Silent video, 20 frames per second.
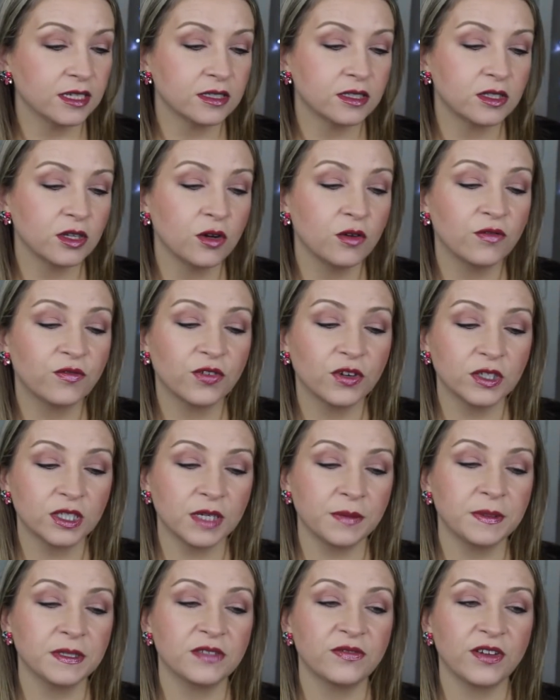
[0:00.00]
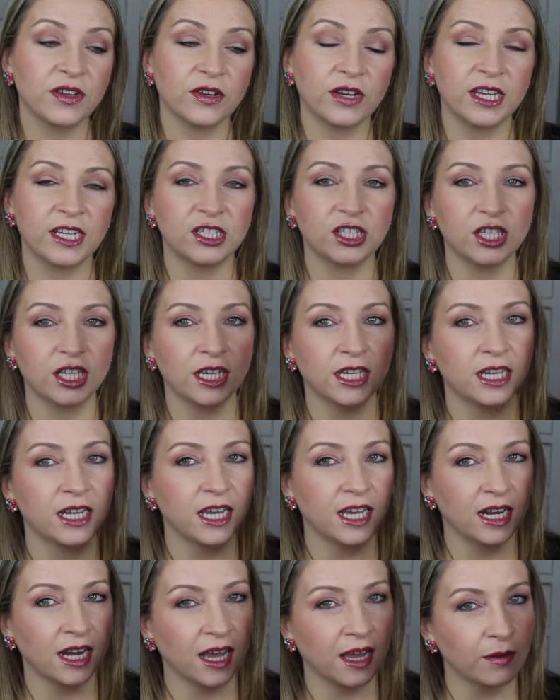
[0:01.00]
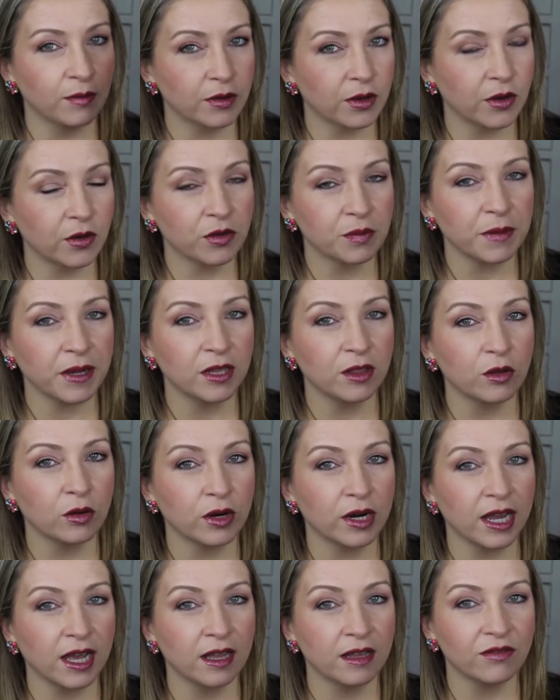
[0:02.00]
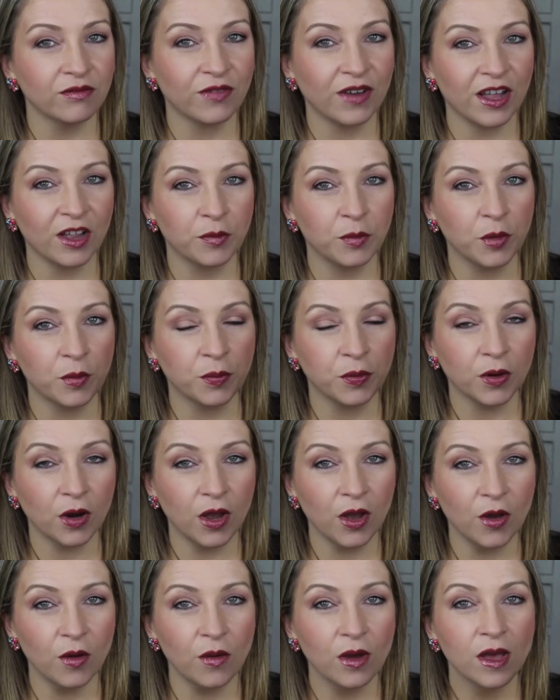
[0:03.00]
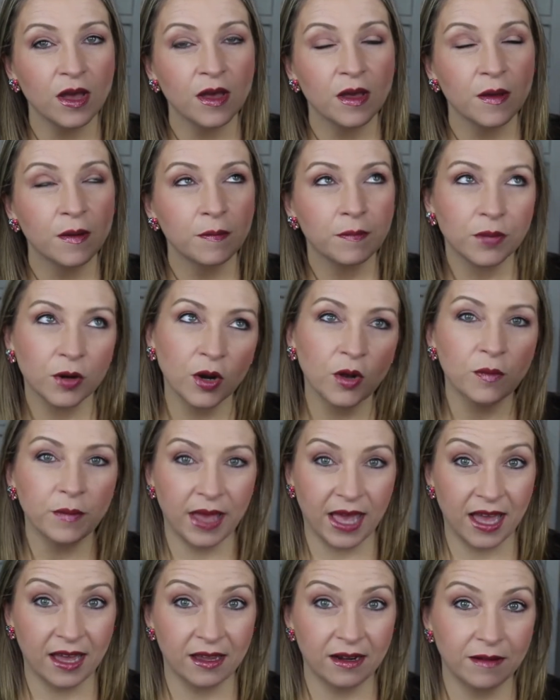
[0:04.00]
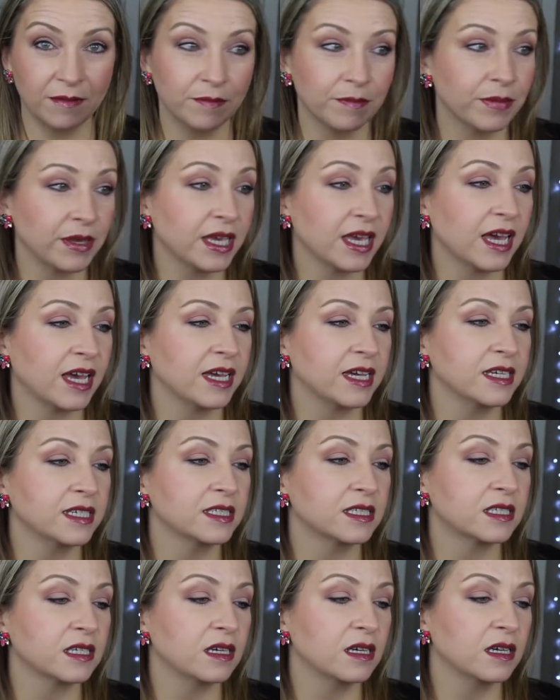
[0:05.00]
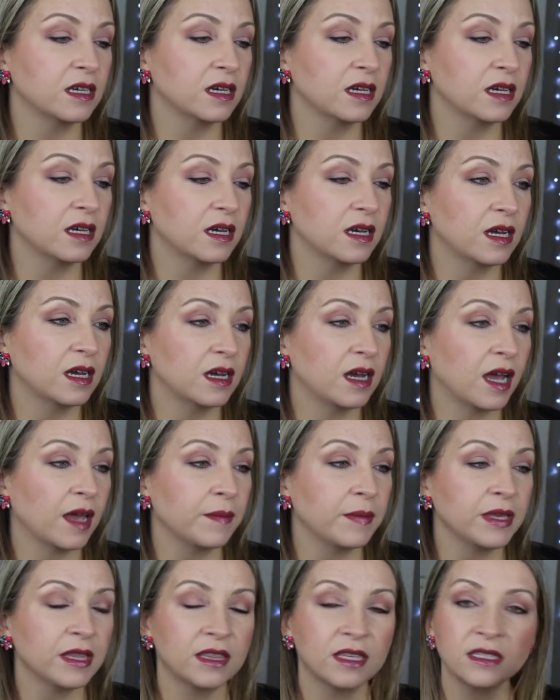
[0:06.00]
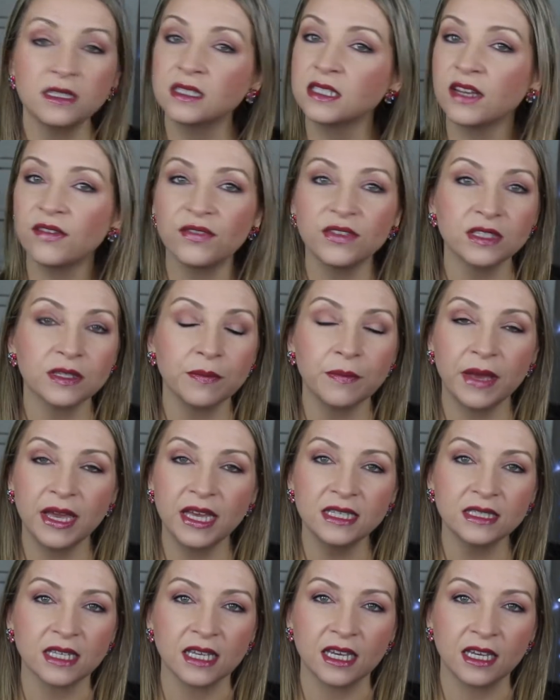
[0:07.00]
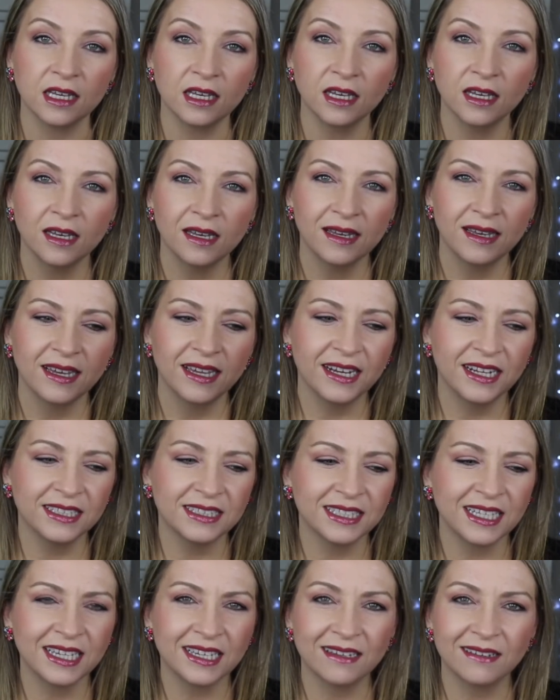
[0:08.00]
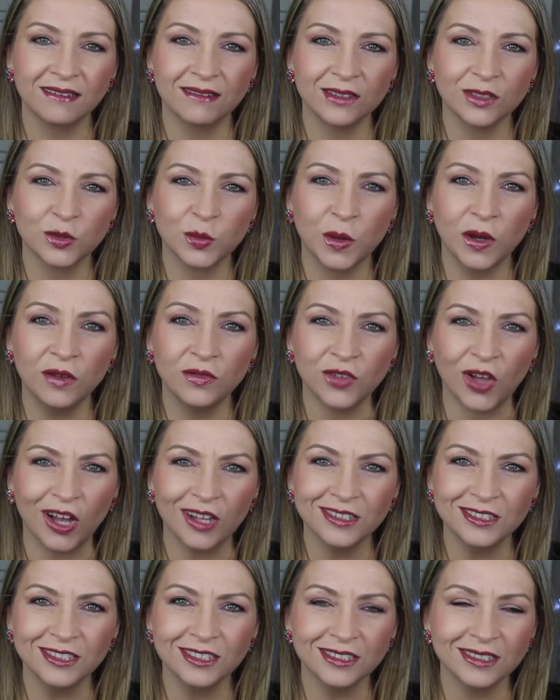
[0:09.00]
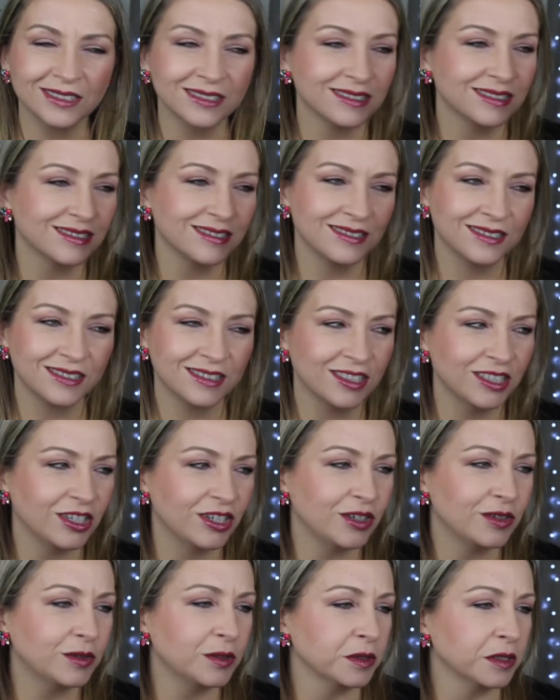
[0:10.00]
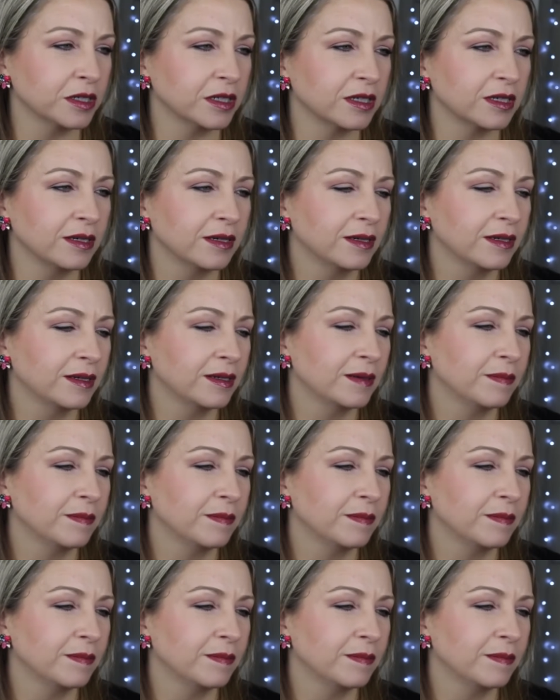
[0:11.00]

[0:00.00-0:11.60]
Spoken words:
So first up is foundation, and I would go with my L'Oreal Infallible Pro Matte, because, I mean, this stuff is amazing, and it's like $12, you know, or